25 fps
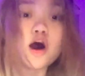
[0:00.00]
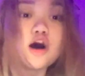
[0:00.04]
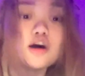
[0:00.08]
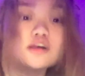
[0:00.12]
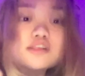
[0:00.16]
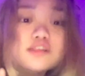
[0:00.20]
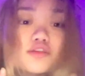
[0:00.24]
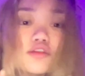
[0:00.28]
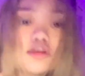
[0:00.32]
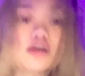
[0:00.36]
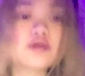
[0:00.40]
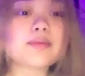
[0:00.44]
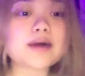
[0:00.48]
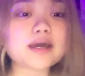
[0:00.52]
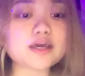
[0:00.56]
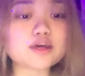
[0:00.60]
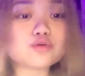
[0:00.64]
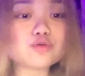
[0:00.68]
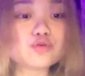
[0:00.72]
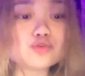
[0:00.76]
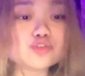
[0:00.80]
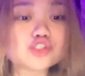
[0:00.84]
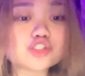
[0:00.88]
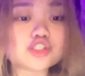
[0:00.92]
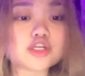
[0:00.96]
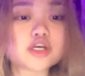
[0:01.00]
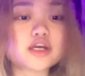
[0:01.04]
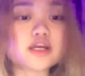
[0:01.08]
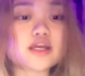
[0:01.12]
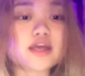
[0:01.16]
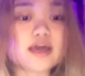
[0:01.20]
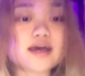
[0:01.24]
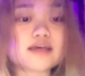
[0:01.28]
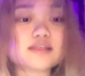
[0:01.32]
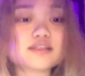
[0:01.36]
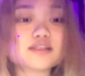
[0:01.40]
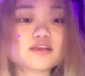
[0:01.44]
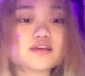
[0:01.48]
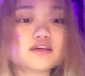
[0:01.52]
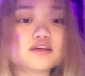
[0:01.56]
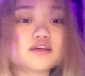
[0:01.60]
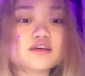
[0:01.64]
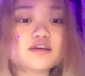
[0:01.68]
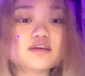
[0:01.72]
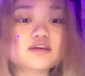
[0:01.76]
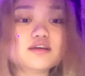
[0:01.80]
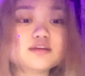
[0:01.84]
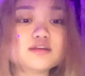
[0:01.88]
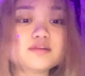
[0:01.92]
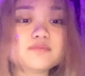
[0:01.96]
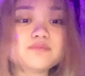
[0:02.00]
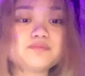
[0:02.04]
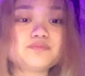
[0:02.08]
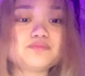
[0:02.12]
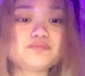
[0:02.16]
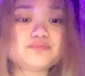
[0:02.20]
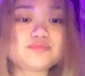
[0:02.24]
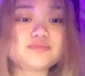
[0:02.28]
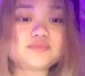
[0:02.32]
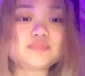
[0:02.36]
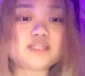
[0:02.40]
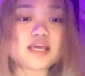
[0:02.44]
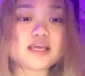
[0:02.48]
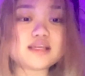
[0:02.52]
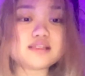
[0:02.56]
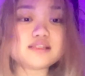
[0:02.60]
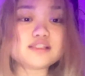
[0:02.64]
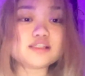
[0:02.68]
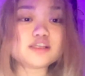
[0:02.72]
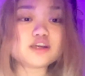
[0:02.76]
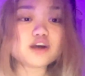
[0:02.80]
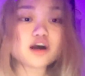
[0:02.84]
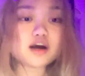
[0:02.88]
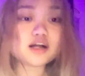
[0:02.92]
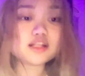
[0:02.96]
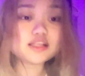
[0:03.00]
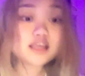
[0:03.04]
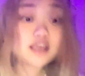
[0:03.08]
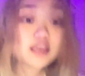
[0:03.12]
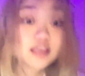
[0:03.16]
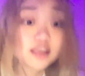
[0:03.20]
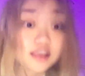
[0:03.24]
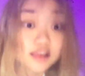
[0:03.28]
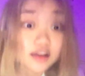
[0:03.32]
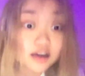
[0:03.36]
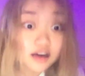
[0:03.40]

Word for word: Also, look at my cool shirt. It has a daisy on it.